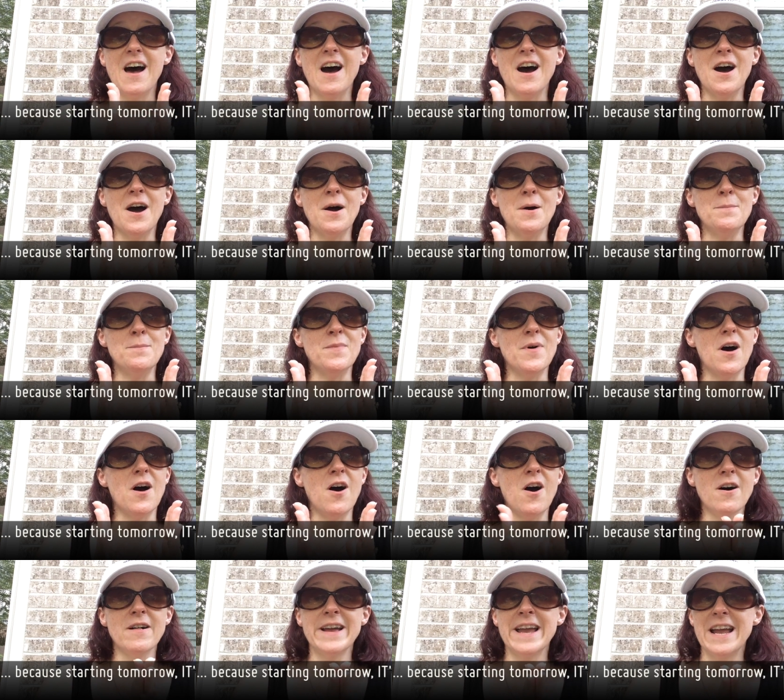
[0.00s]
um,
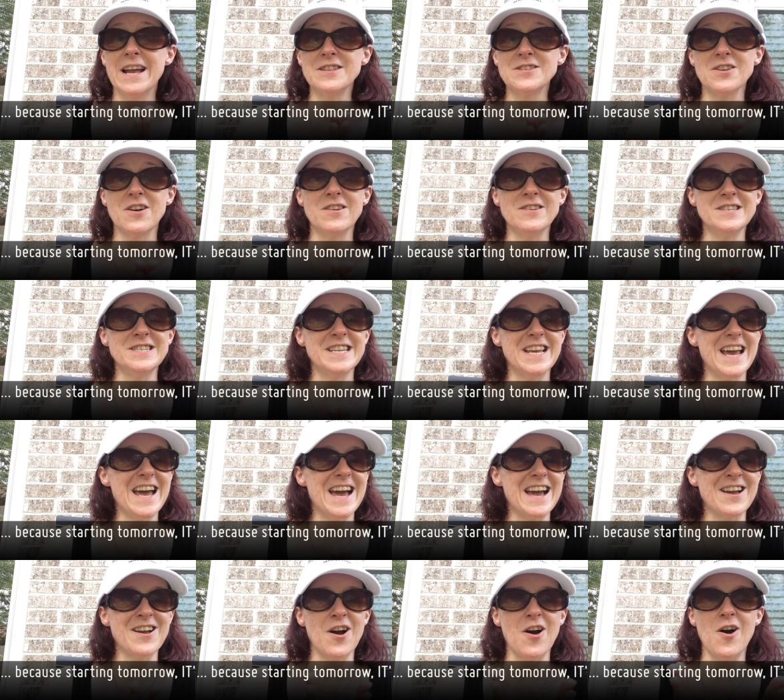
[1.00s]
all hands on
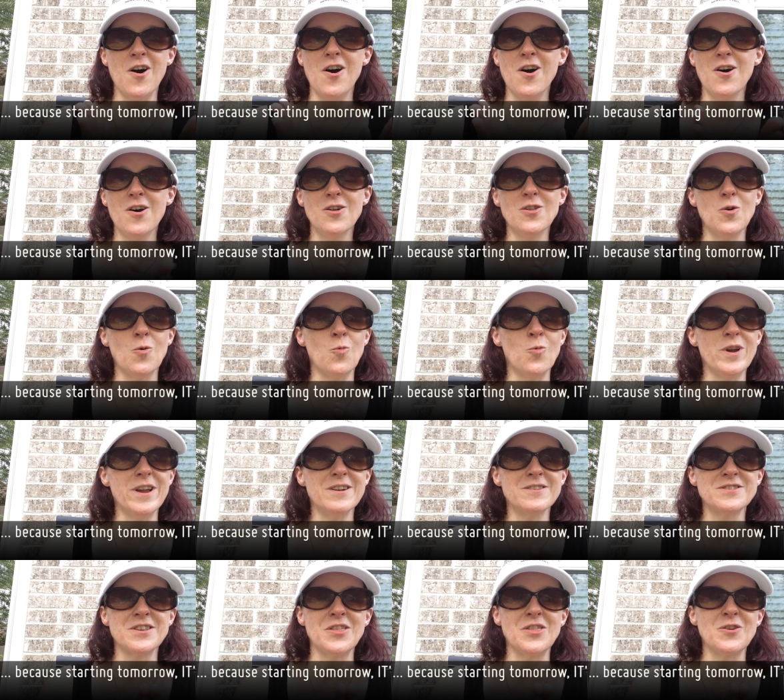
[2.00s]
deck, all
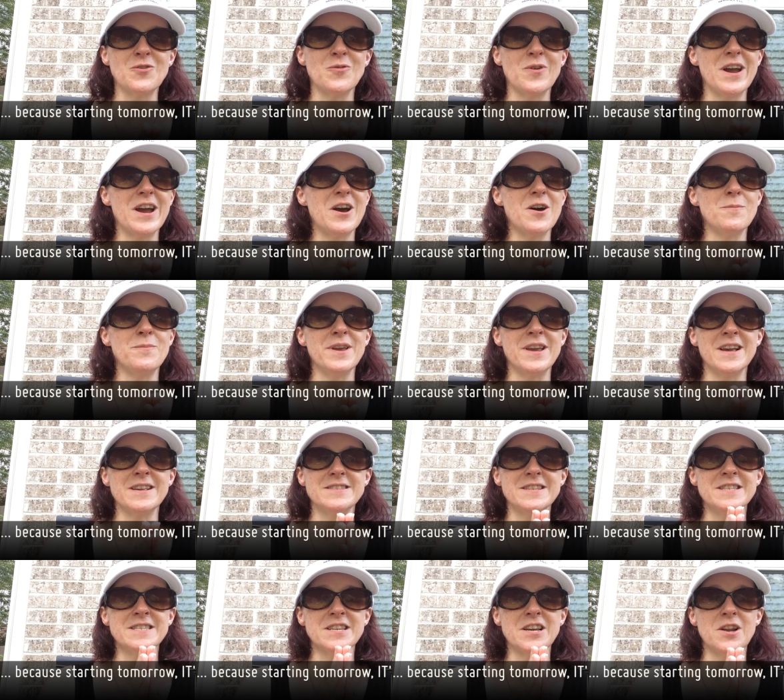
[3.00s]
wheels on the ground
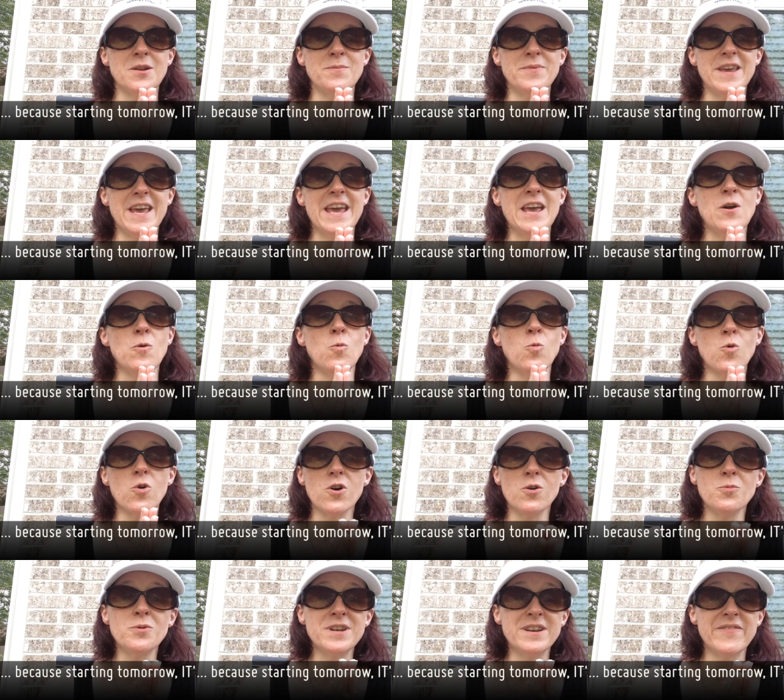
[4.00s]
because it's going to be a
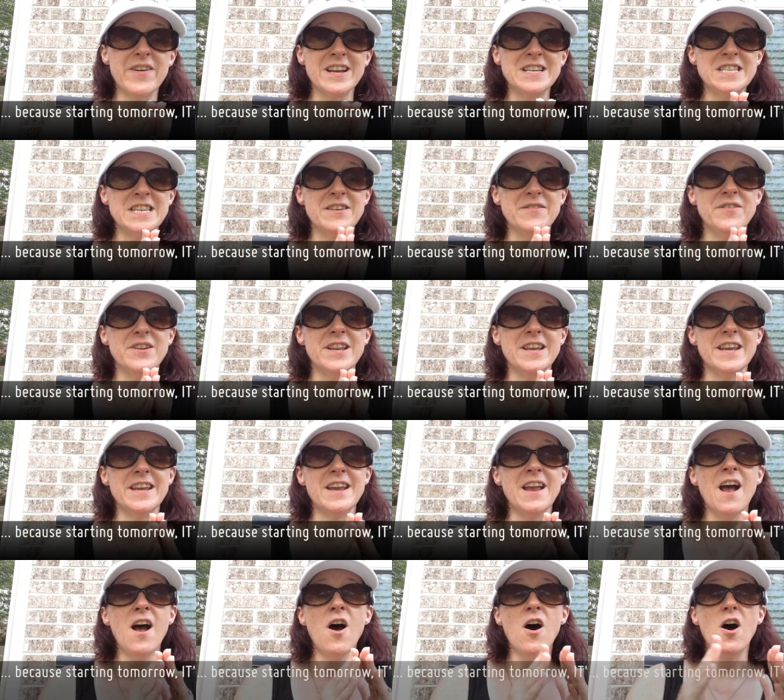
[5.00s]
whirlwind of
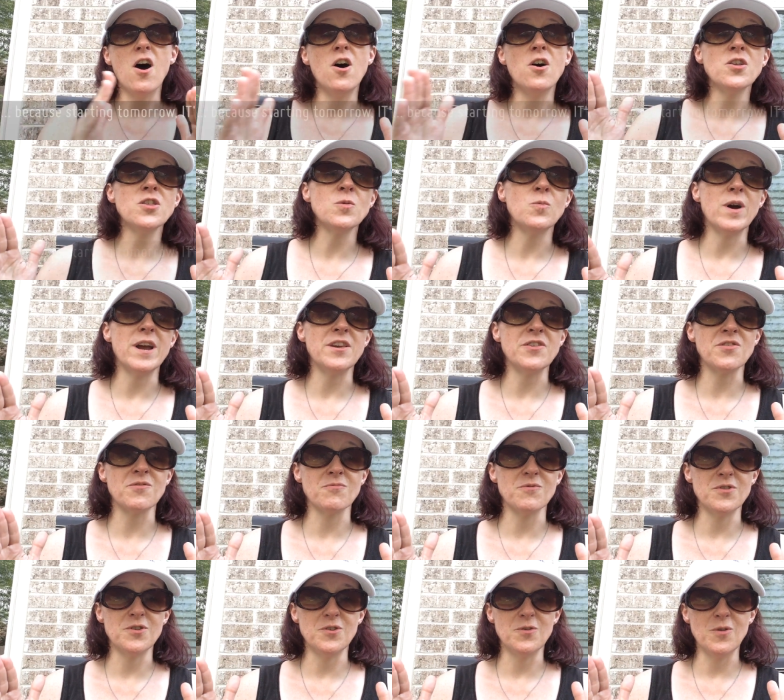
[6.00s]
activity all the way
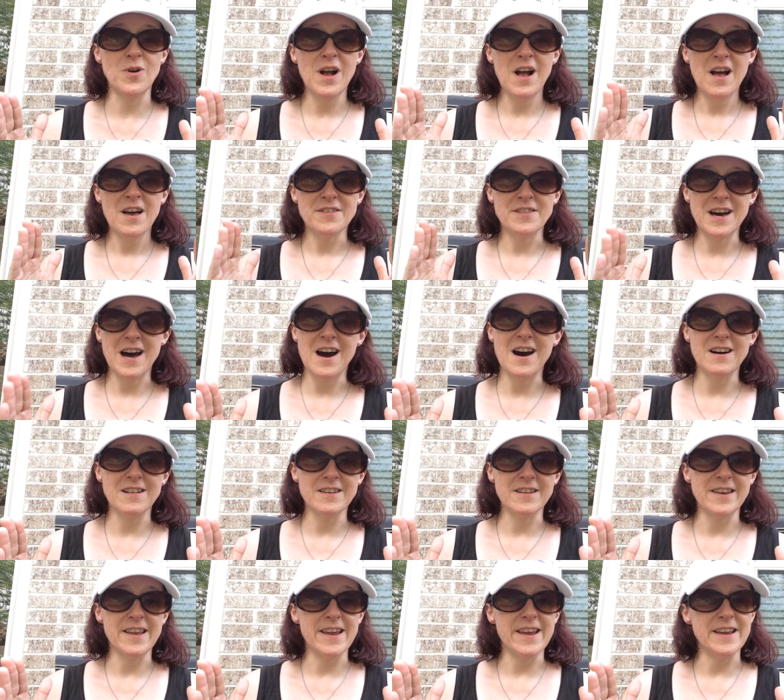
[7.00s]
through the
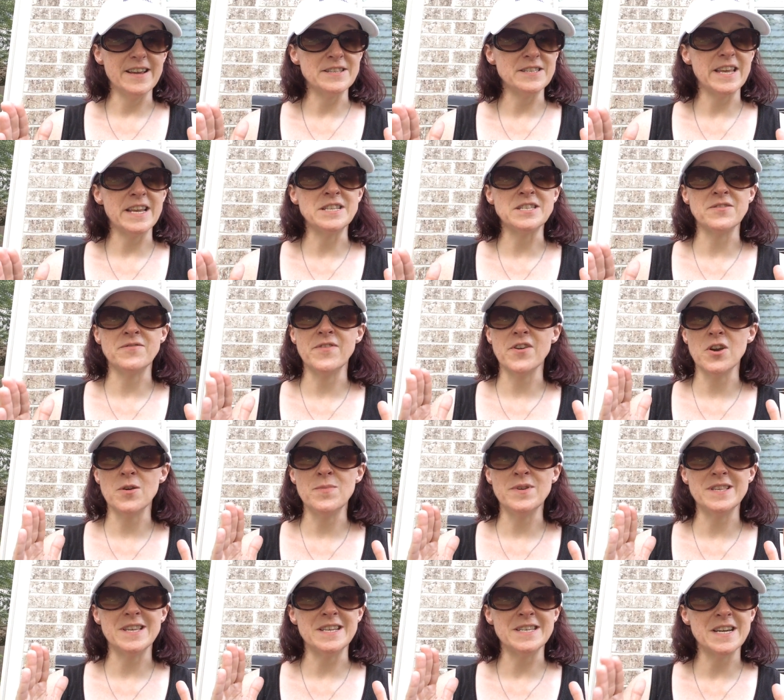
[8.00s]
holidays. It's a very
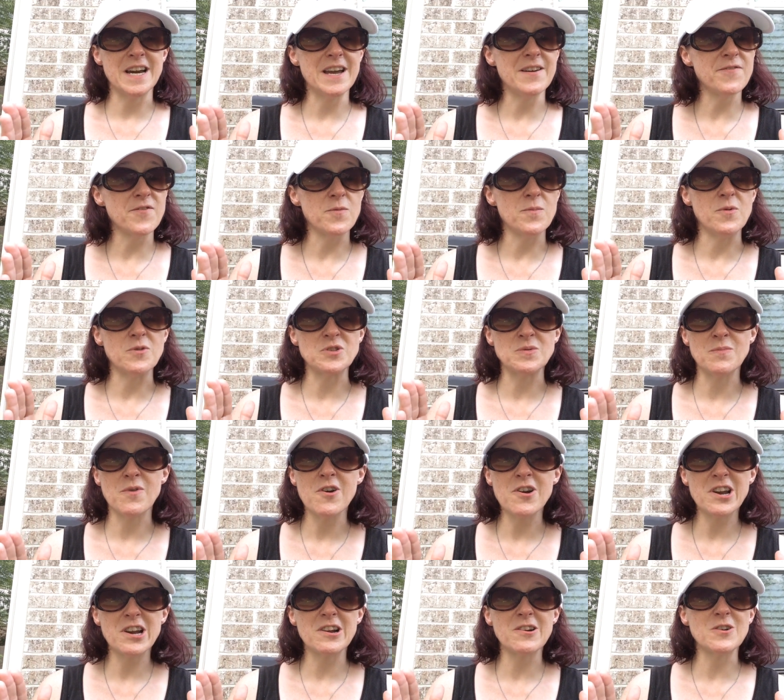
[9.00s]
busy time for most
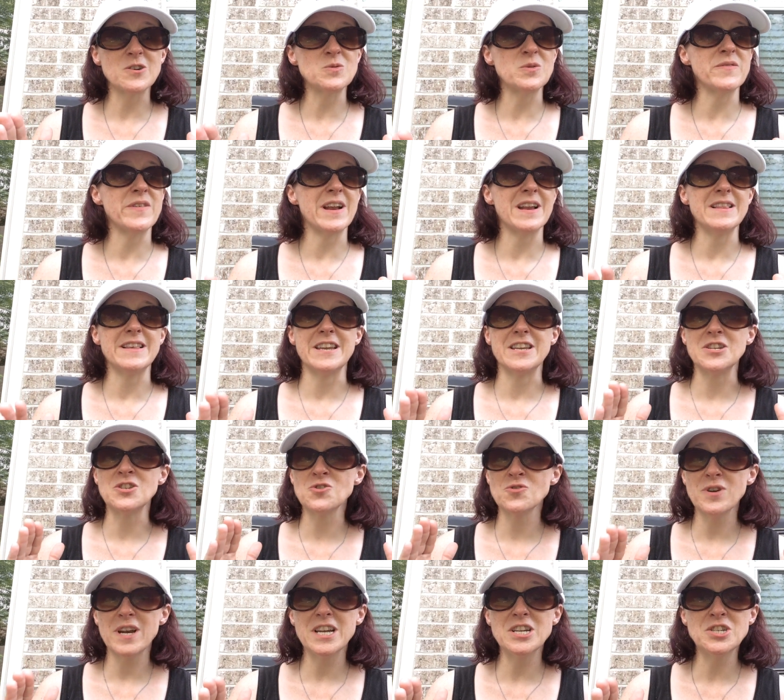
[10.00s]
marketers. We've got a lot of
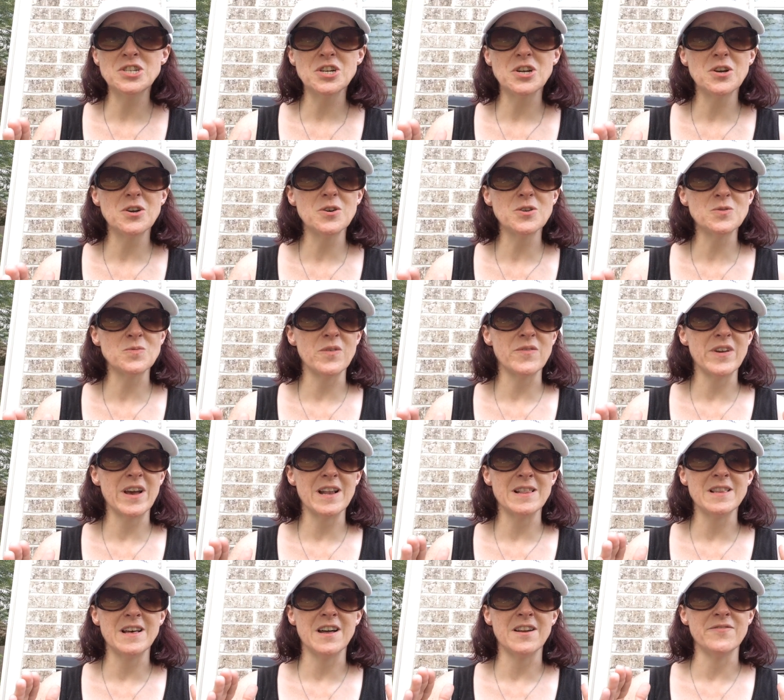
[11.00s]
trade shows, we've
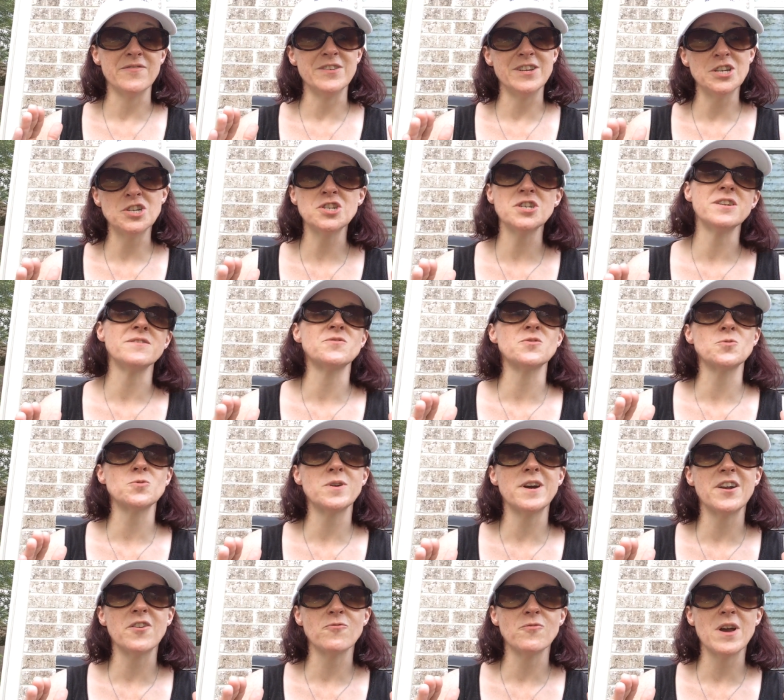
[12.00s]
got a lot of initiatives we're
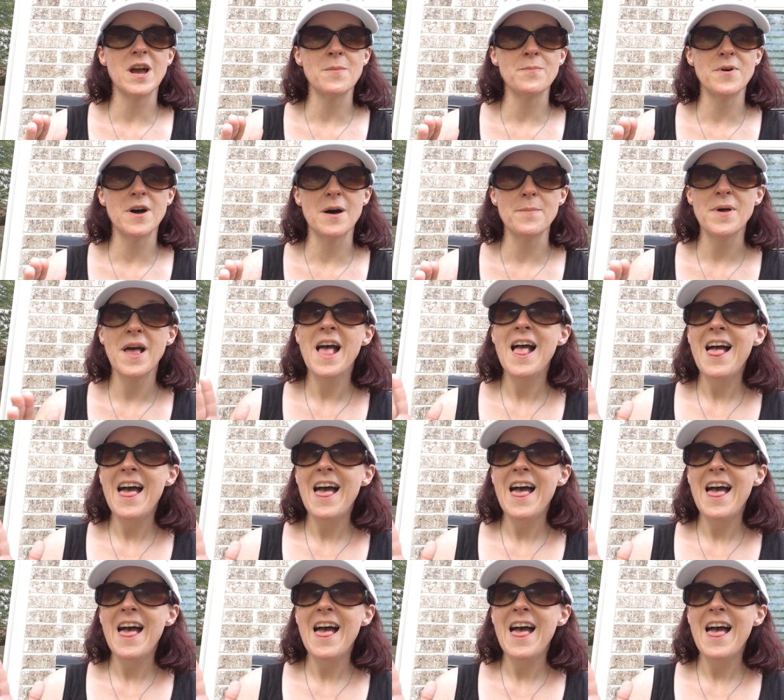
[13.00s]
trying to wrap up,